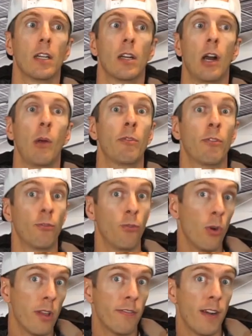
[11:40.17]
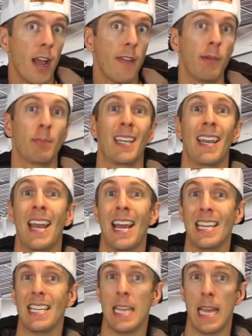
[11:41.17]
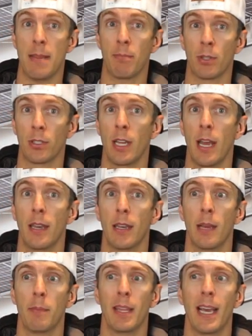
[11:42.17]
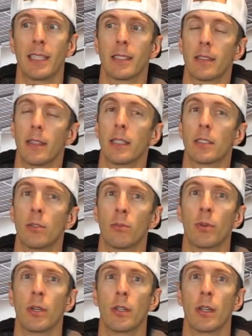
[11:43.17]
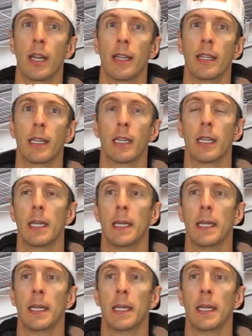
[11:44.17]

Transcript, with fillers: I went from 45 up to 98%. I mean, that's that's doing pretty good, I think.